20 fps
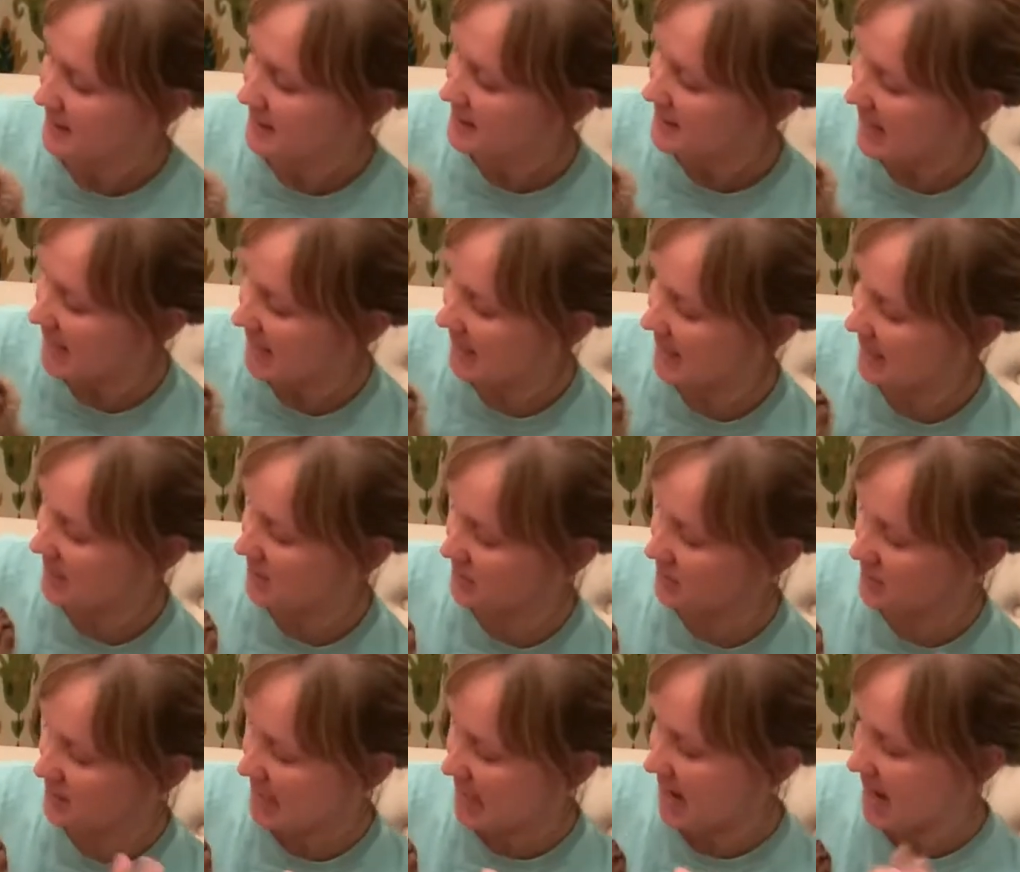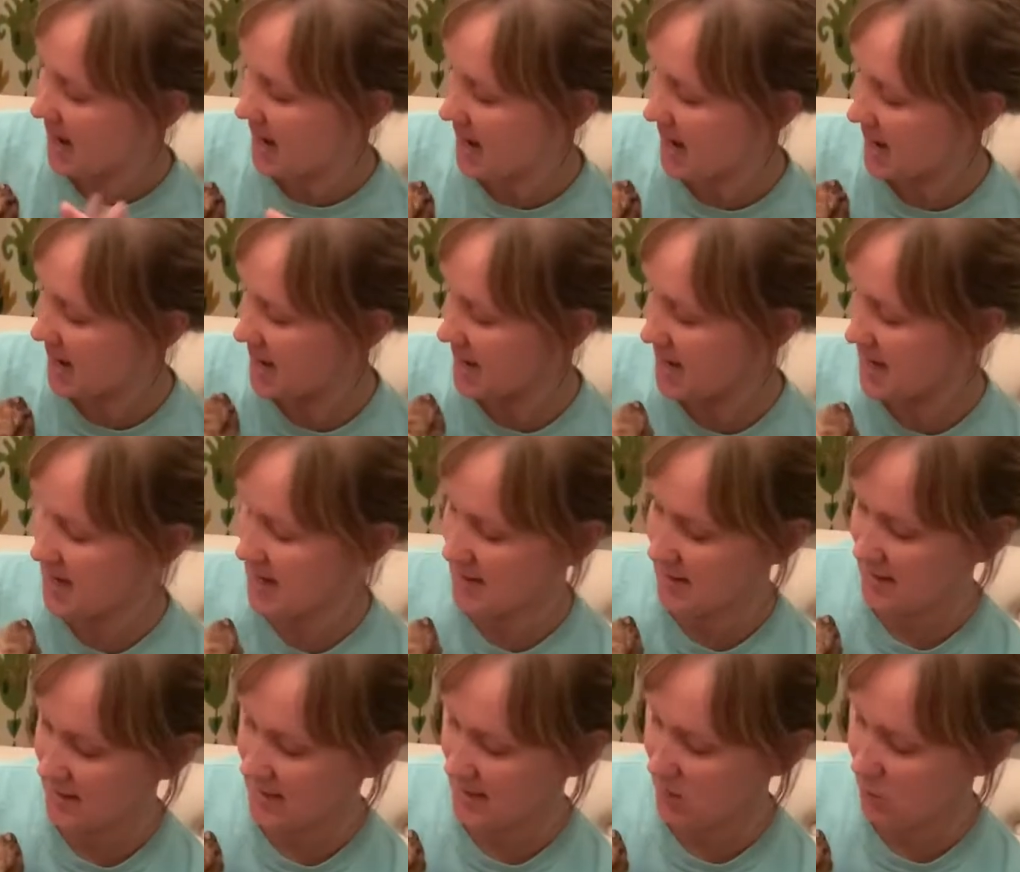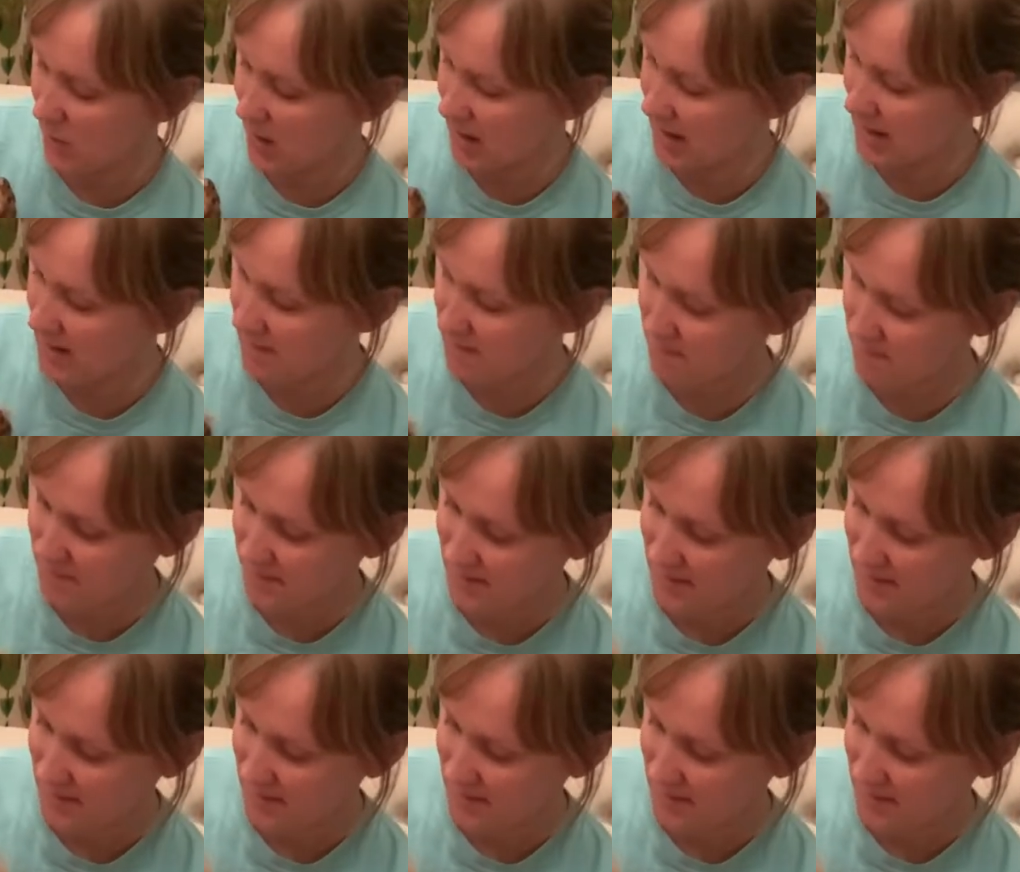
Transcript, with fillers: Tank, can you say hi? Can you wave?